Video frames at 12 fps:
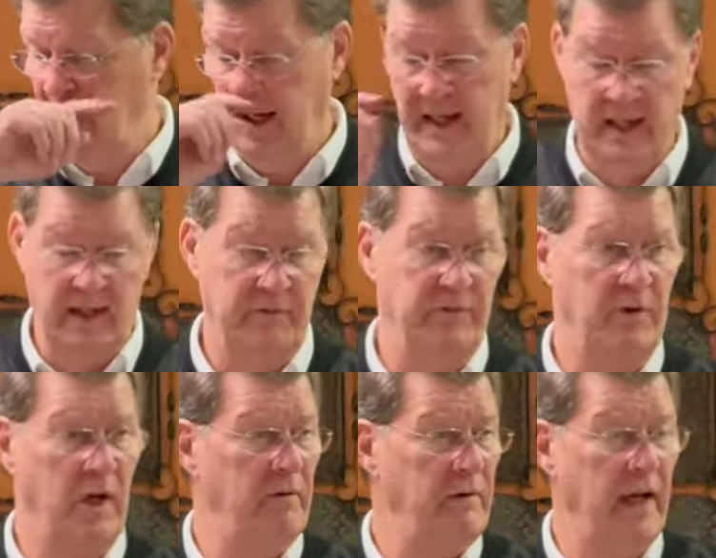And
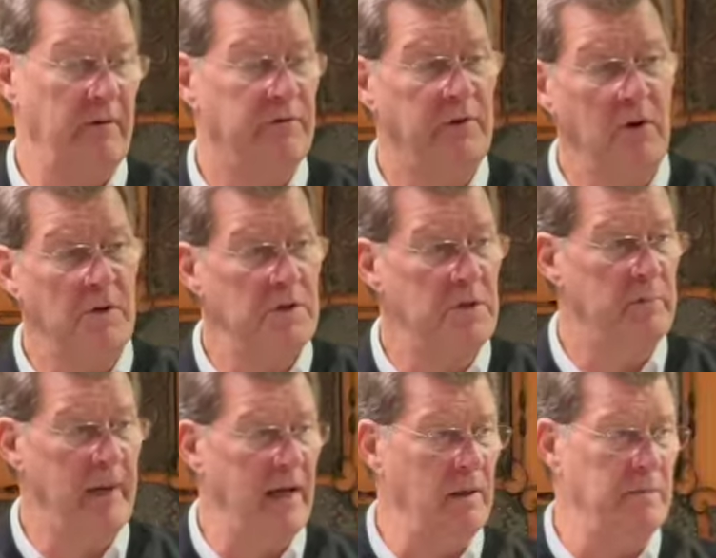at first,
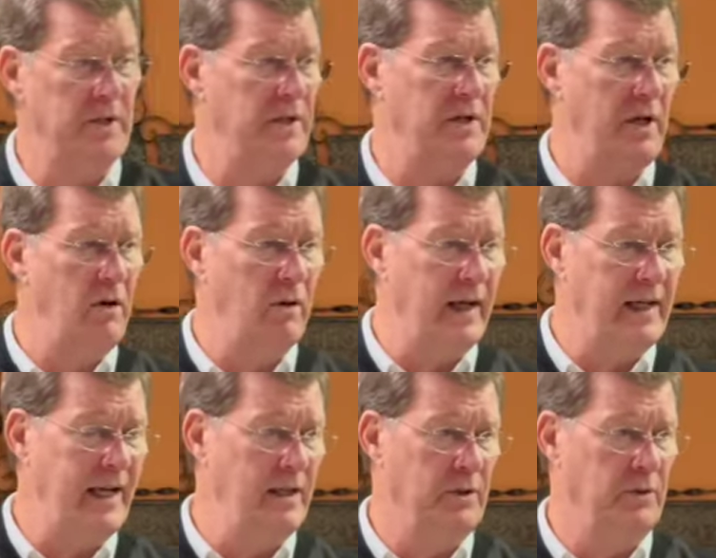Balaam says, no, I
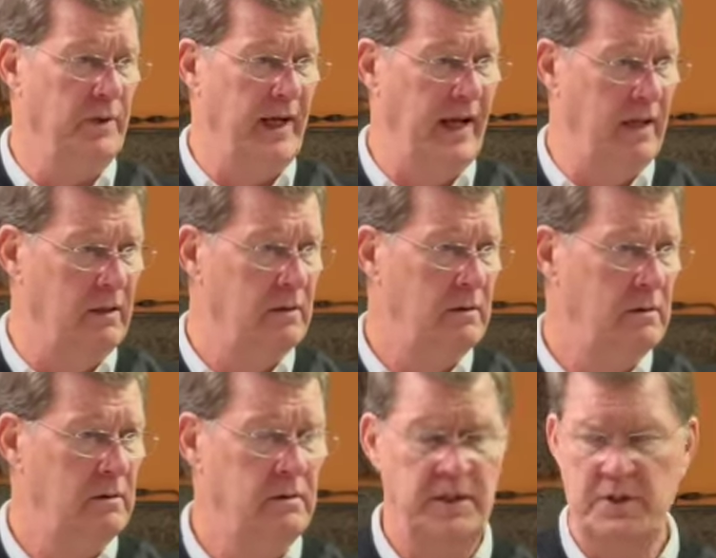can't do that.
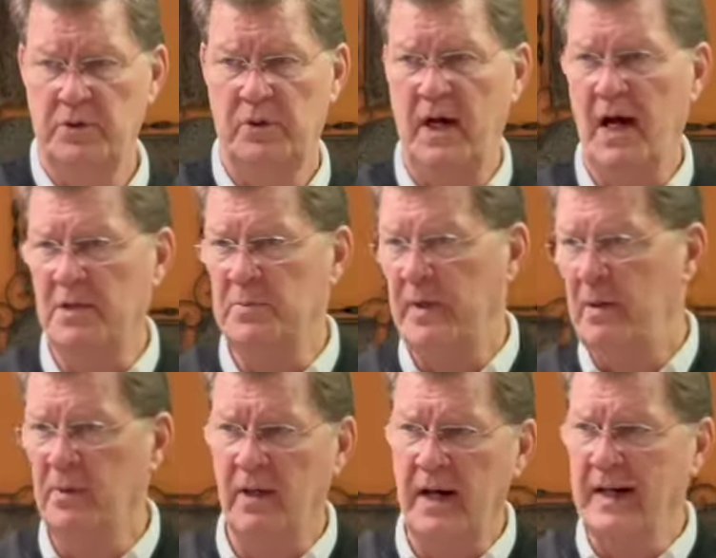These are God's
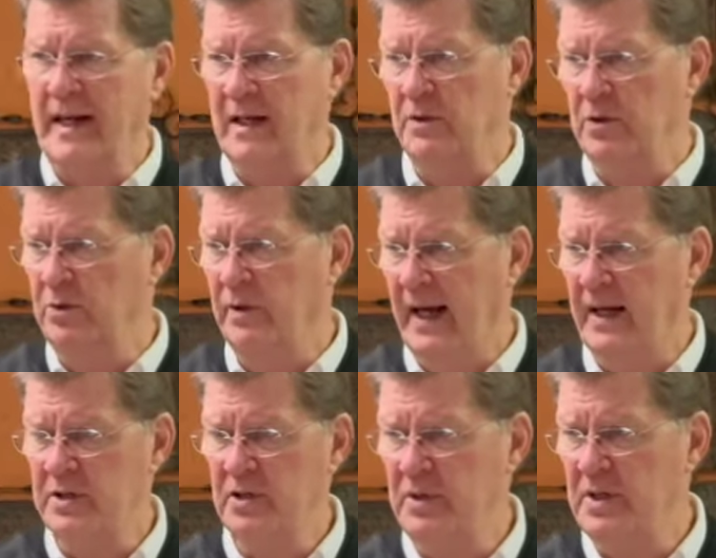people. I can't do
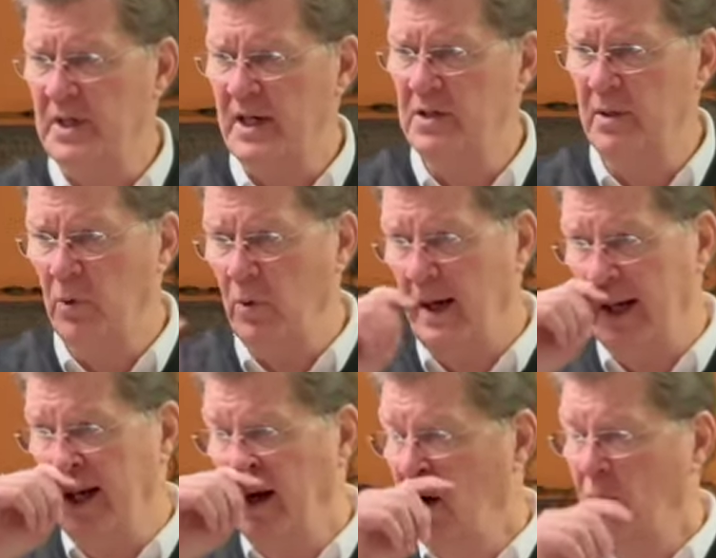that. So he sends them away.
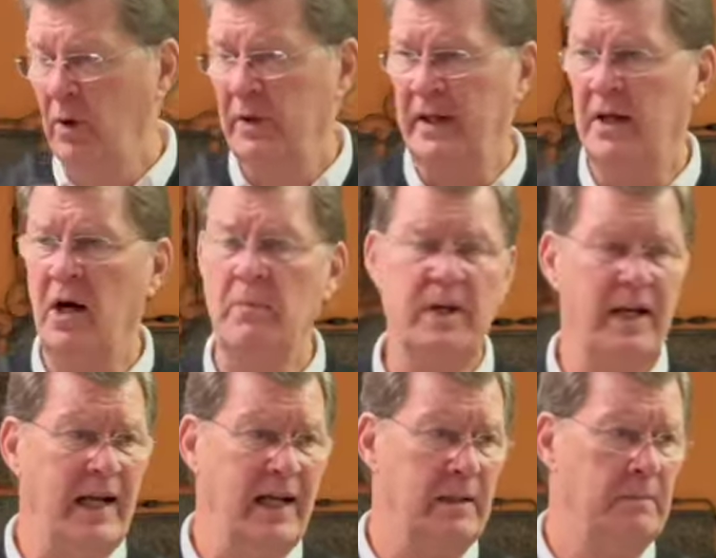Well, they come
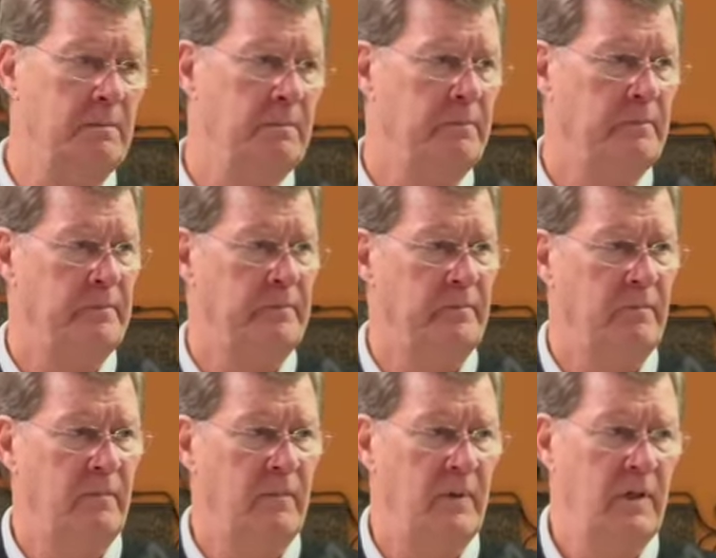again.
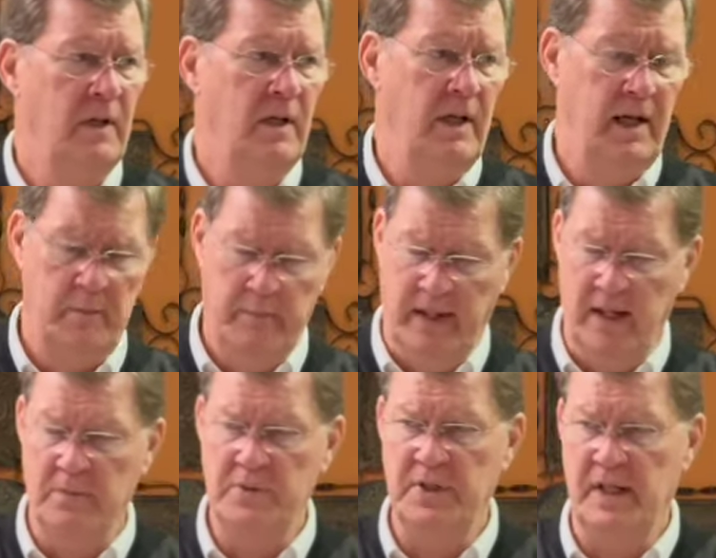And
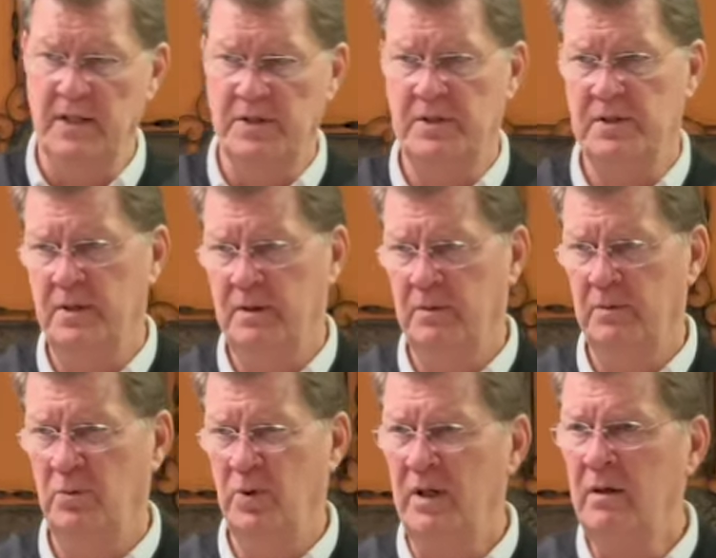Balaam says,
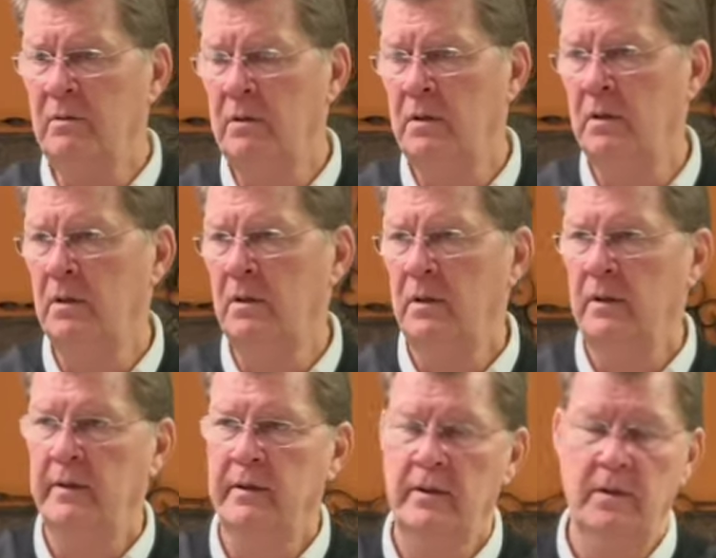well,
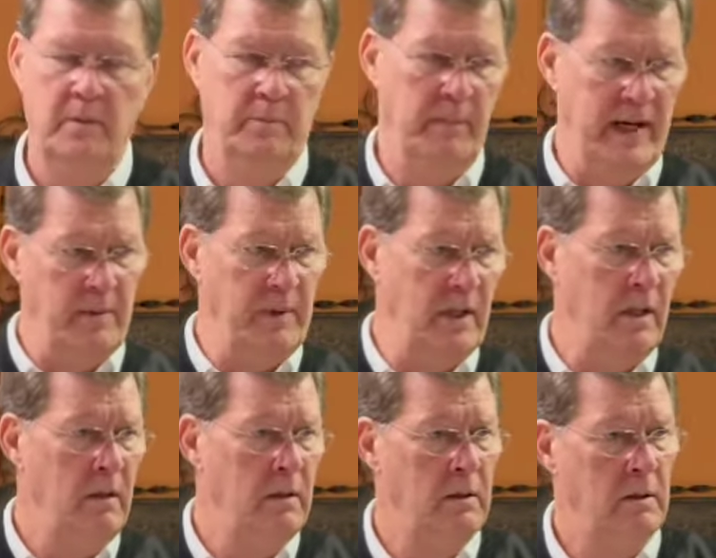maybe.